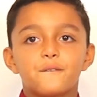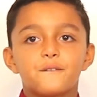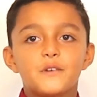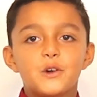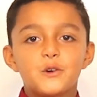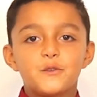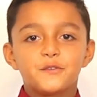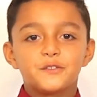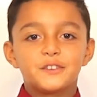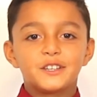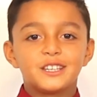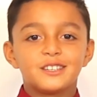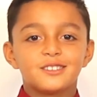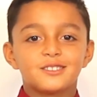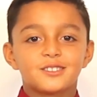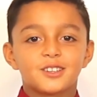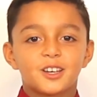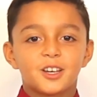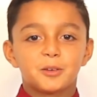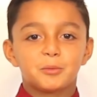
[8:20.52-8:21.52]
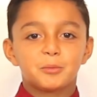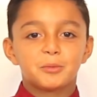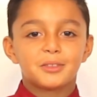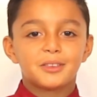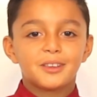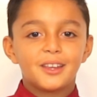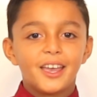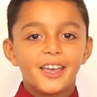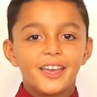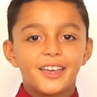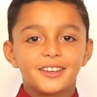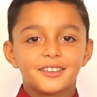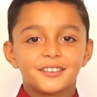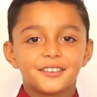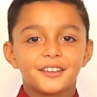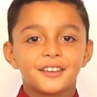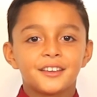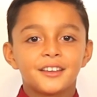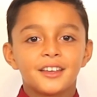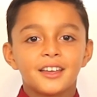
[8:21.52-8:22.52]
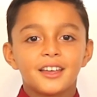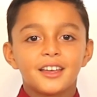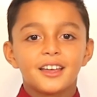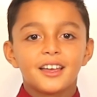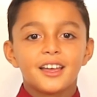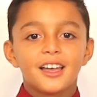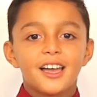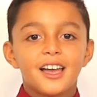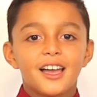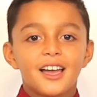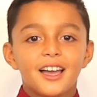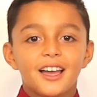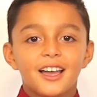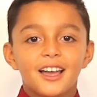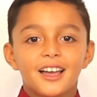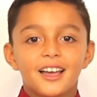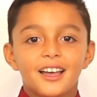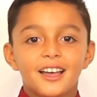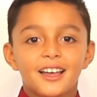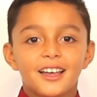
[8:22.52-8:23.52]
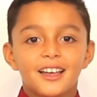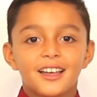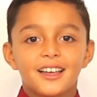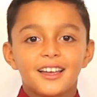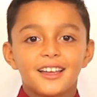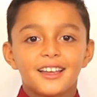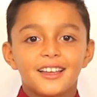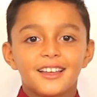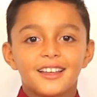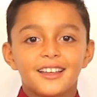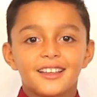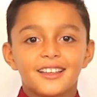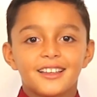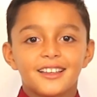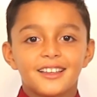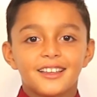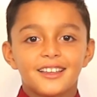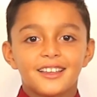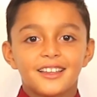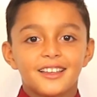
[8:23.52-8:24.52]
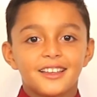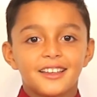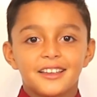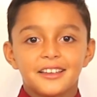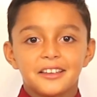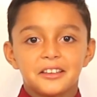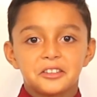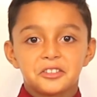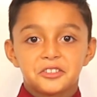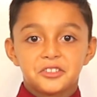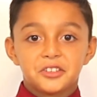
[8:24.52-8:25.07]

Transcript: 15 times 10. And what's the trick for timesing a number by 10?